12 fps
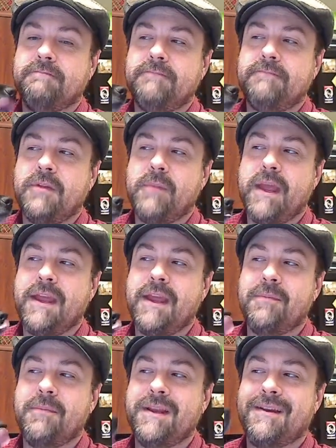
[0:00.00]
you may
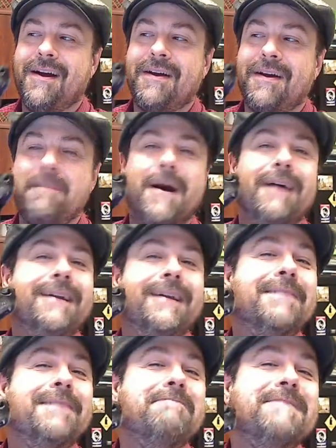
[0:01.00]
hear me talk about
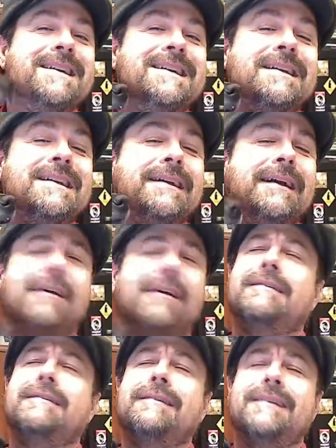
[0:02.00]
him
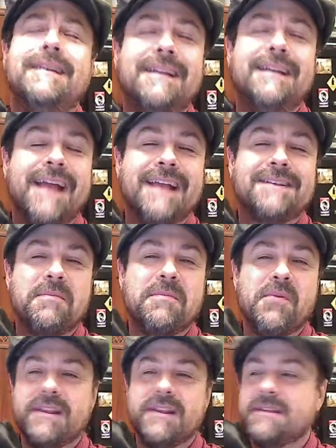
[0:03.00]
at some
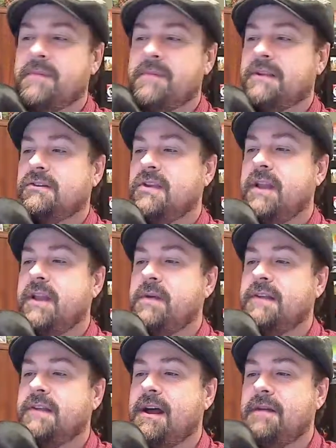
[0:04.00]
point this semester. So
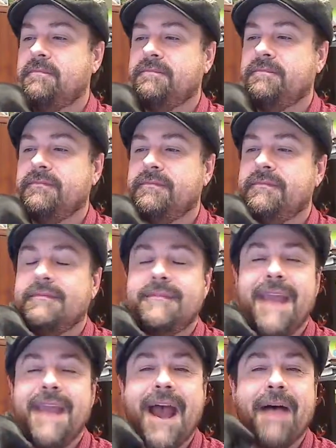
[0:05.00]
anyways,
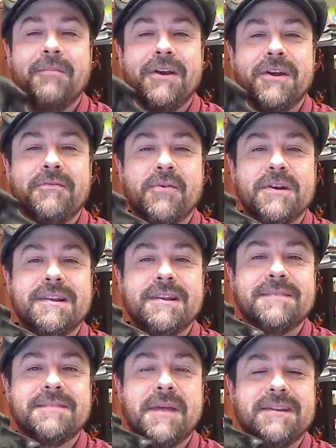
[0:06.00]
yeah, I'm looking forward to
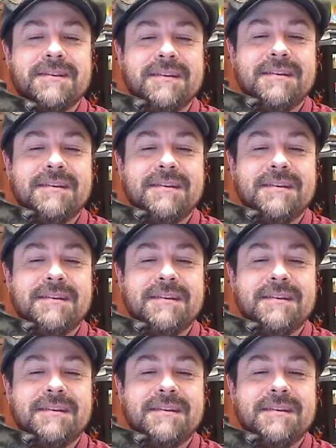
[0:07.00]
this semester,